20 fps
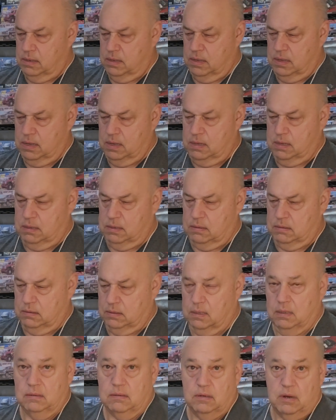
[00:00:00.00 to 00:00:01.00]
And
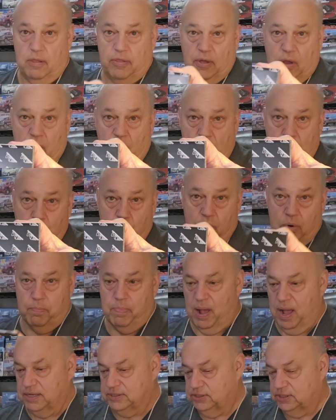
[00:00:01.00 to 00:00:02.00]
another cardboard
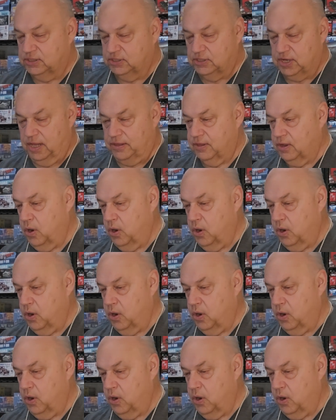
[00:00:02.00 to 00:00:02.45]
box inside